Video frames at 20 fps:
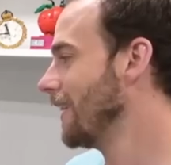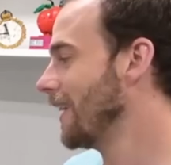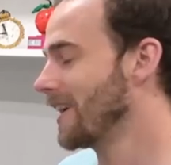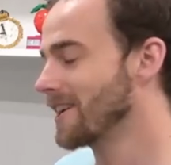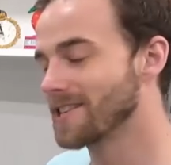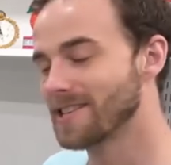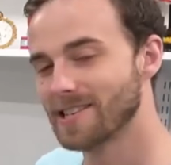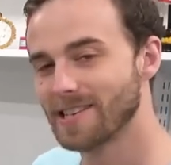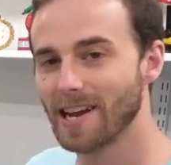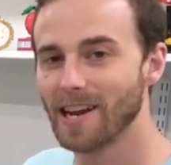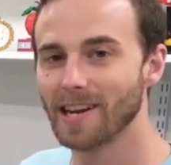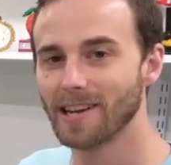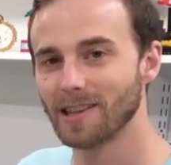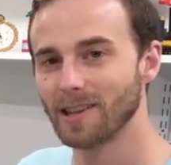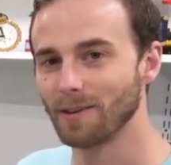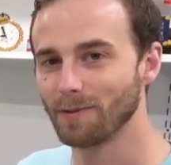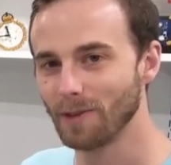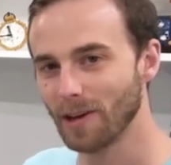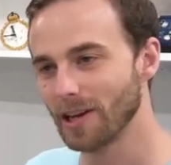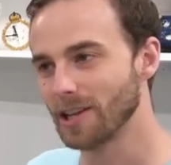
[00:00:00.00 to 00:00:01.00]
I stayed in
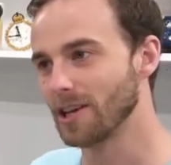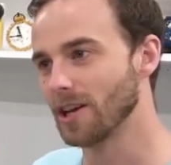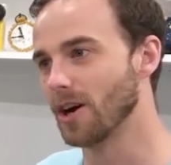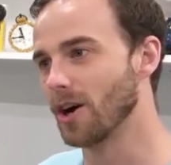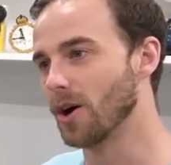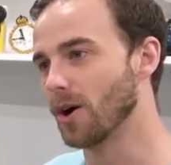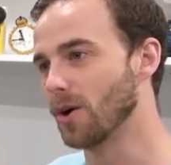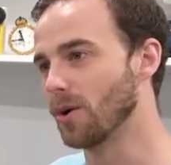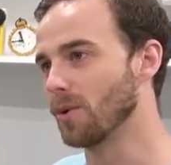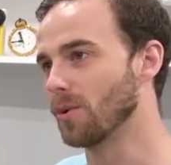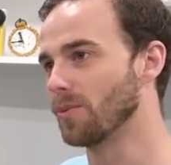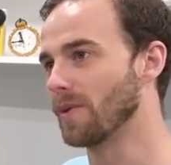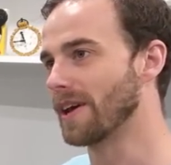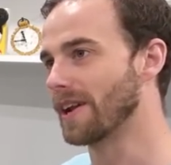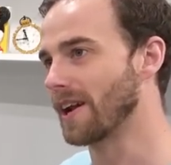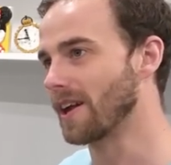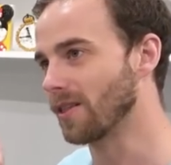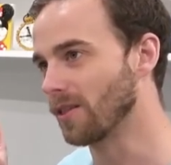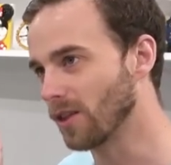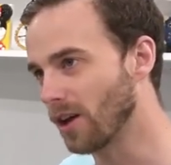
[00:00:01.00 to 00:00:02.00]
the video that
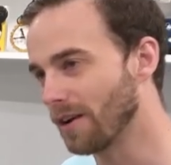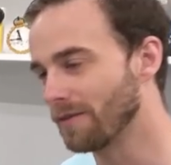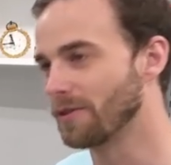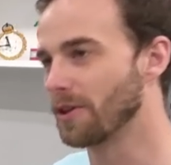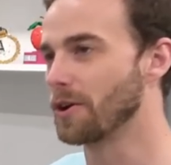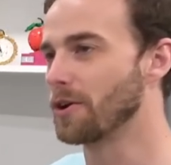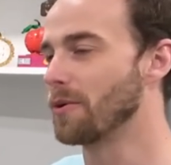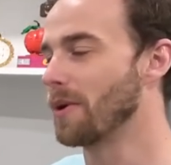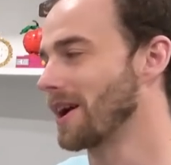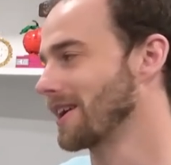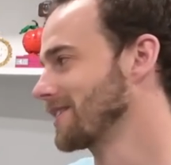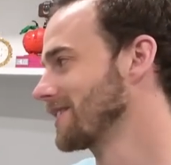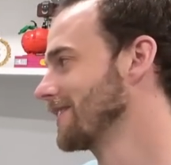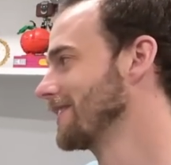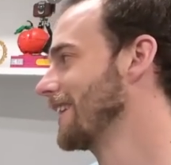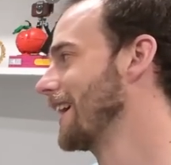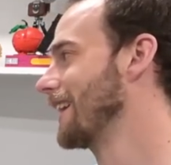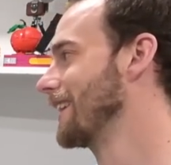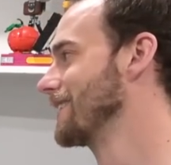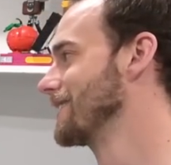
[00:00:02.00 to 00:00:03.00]
I love the
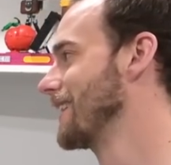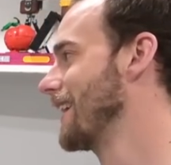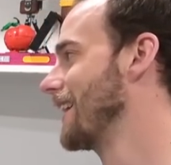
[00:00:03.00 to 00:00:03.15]
direction that it's